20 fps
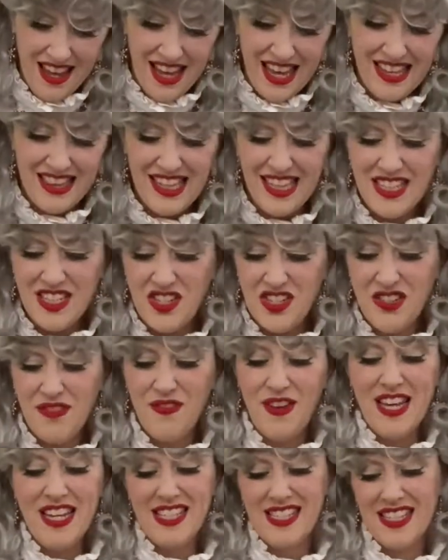And let's
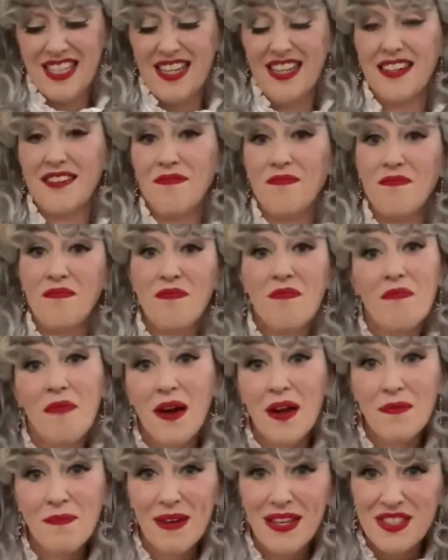face it,
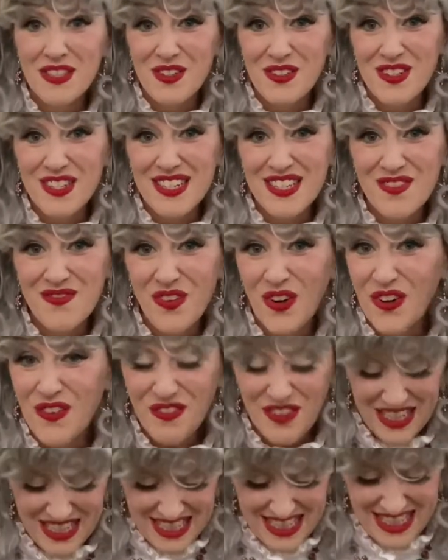bunk beds are just more
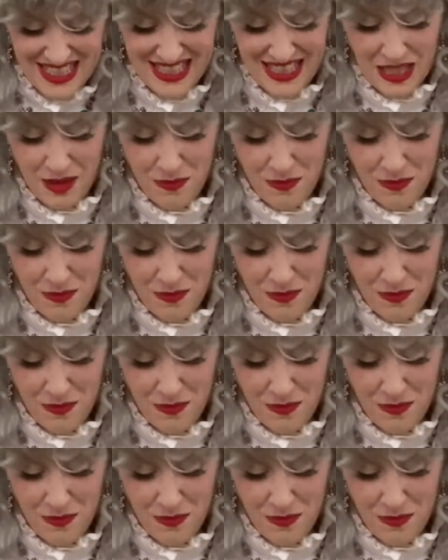fun to sleep